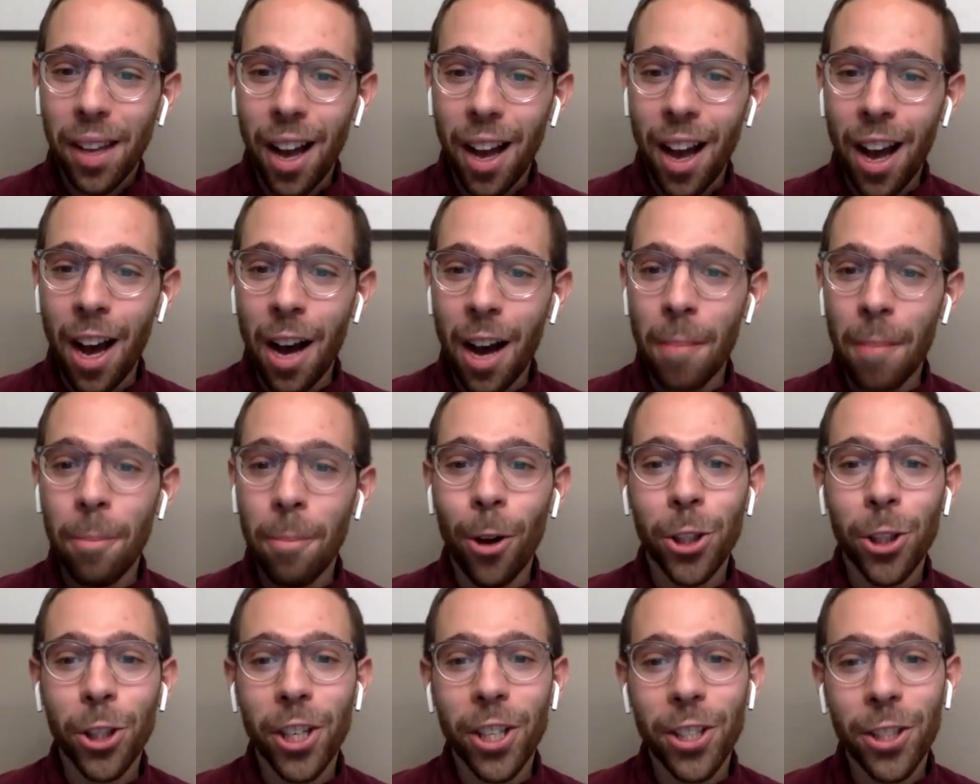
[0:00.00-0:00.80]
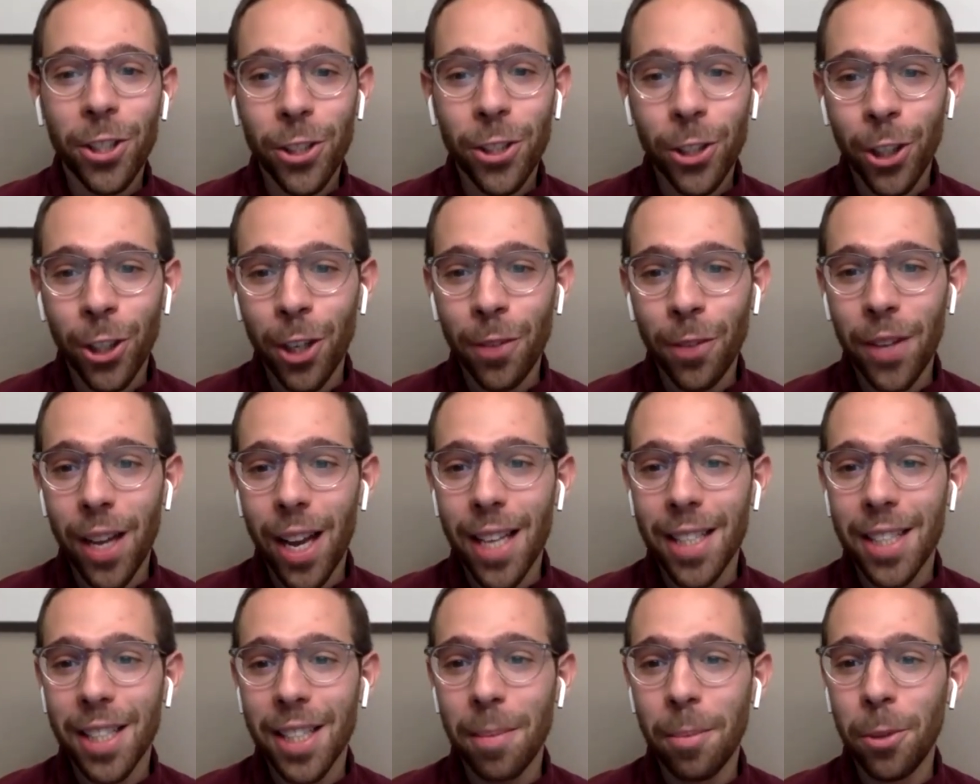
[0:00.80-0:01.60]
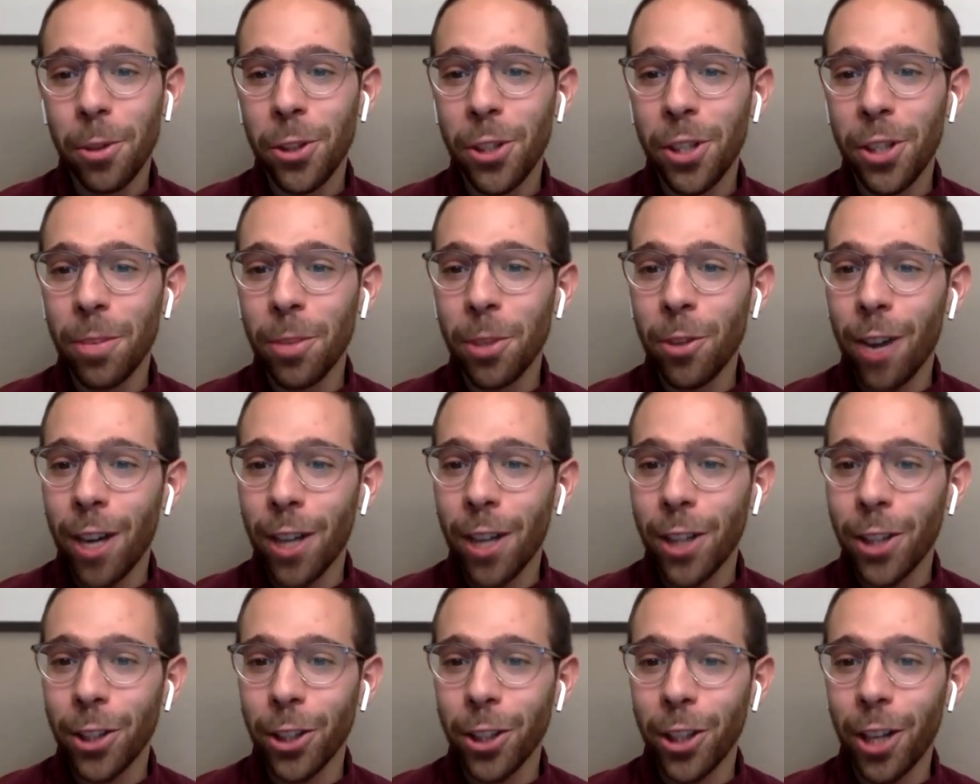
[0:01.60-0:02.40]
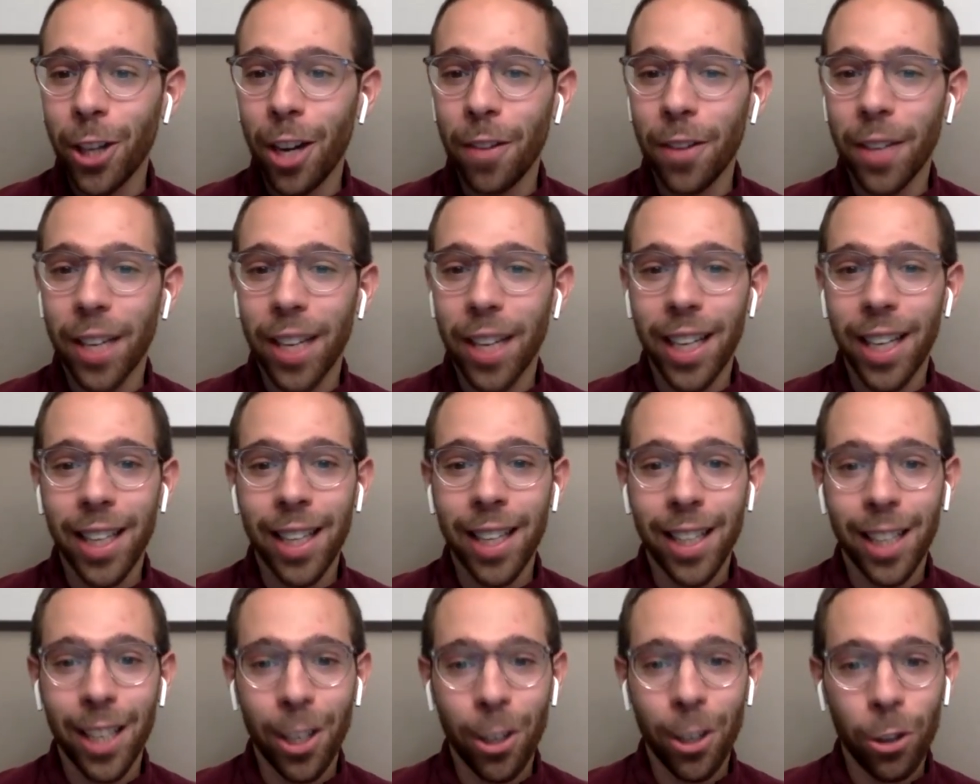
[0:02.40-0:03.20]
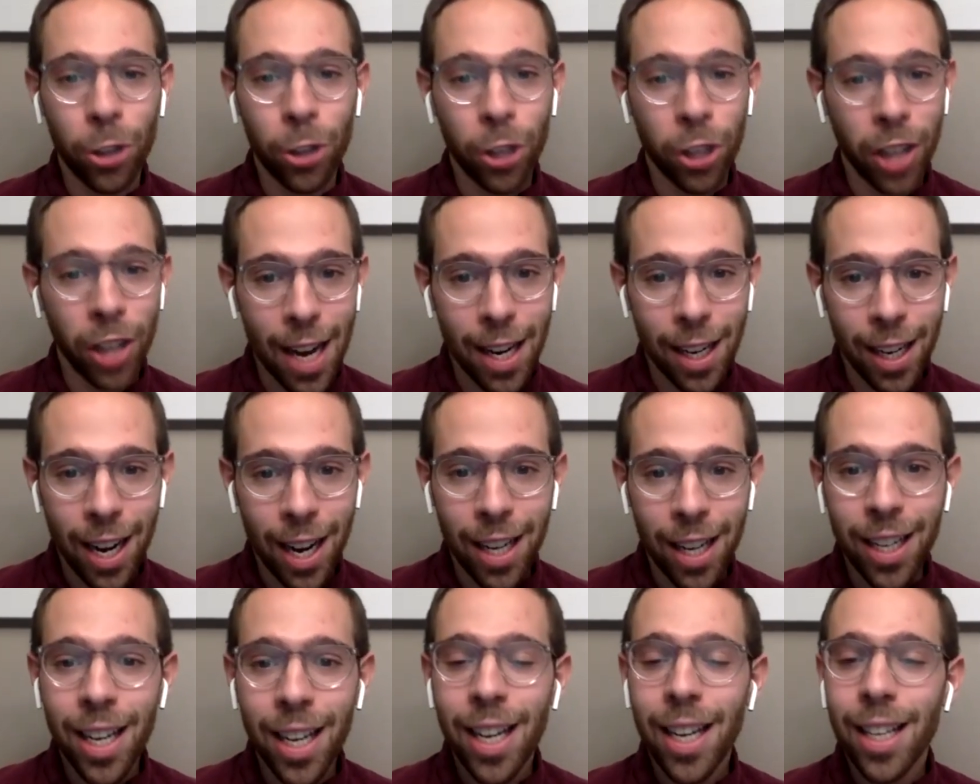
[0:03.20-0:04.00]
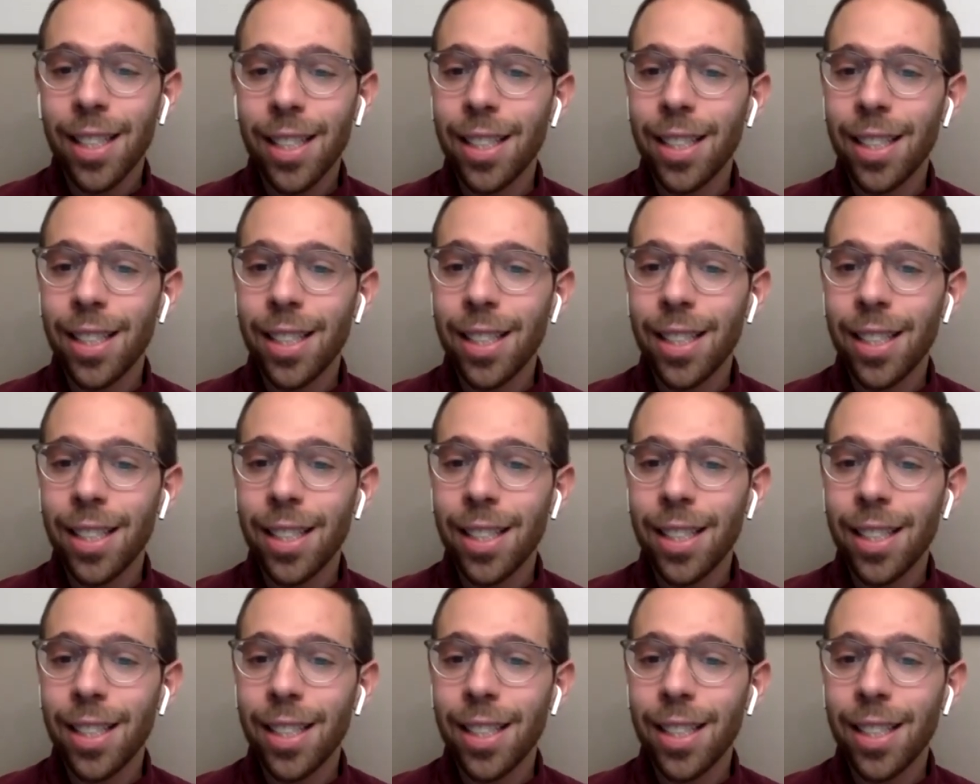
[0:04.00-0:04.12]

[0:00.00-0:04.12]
Uh, Marcia has served as the museum director of Kehila Kedosha Janina